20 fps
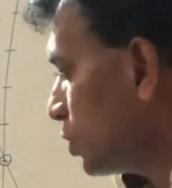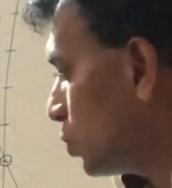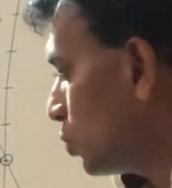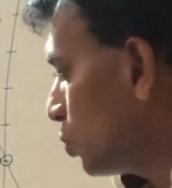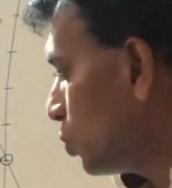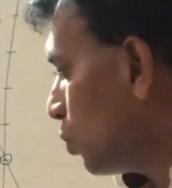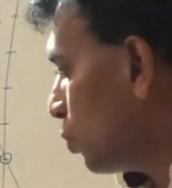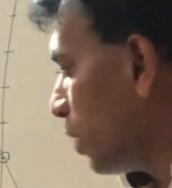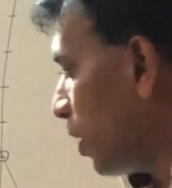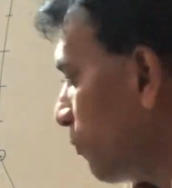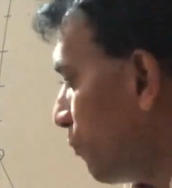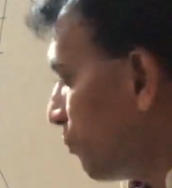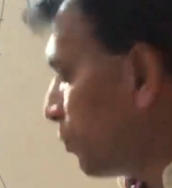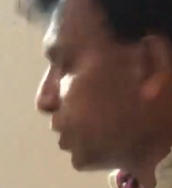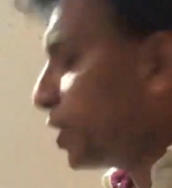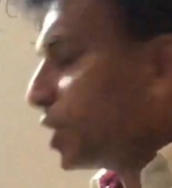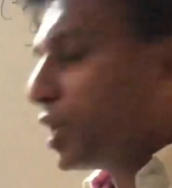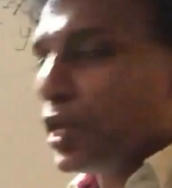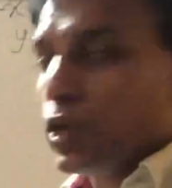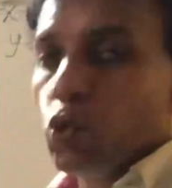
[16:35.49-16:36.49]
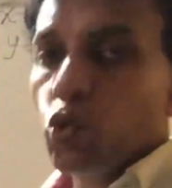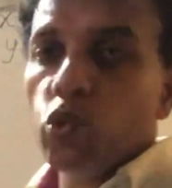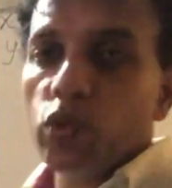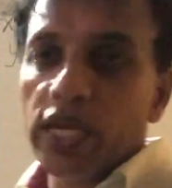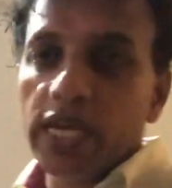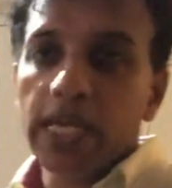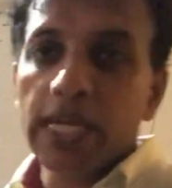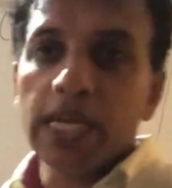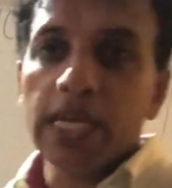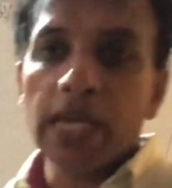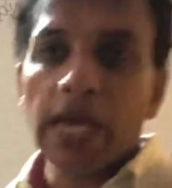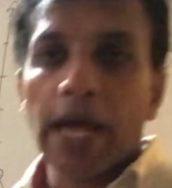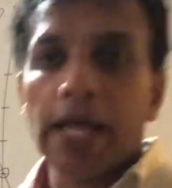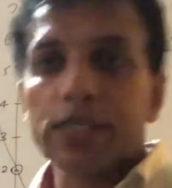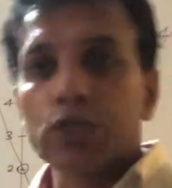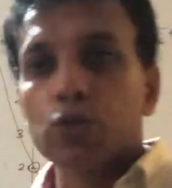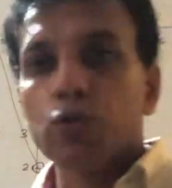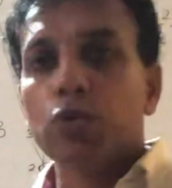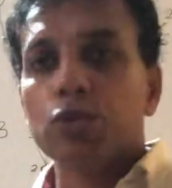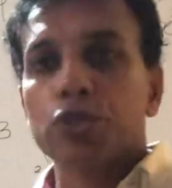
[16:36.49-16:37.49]
you know every QE has
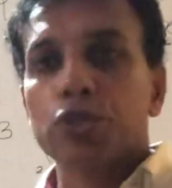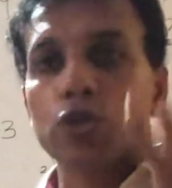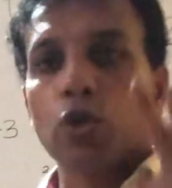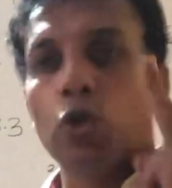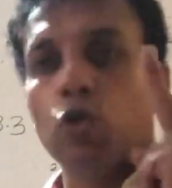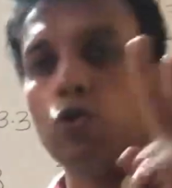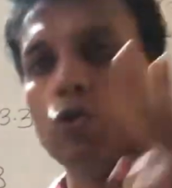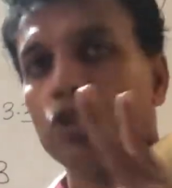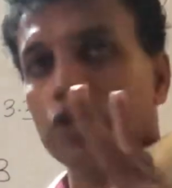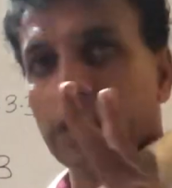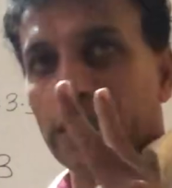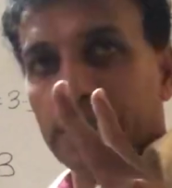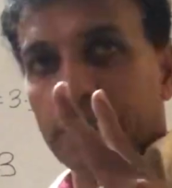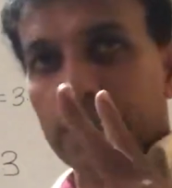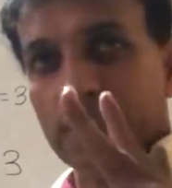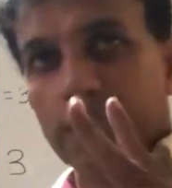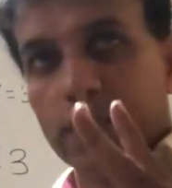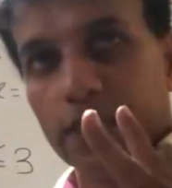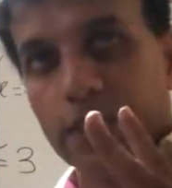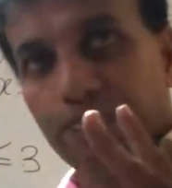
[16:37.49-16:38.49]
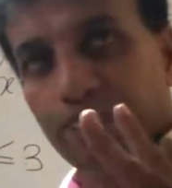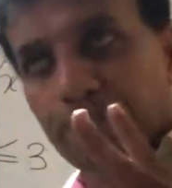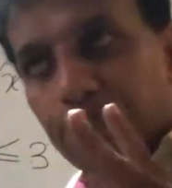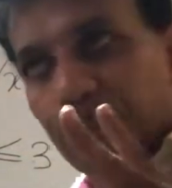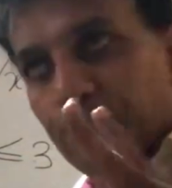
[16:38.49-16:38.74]
2 solutions.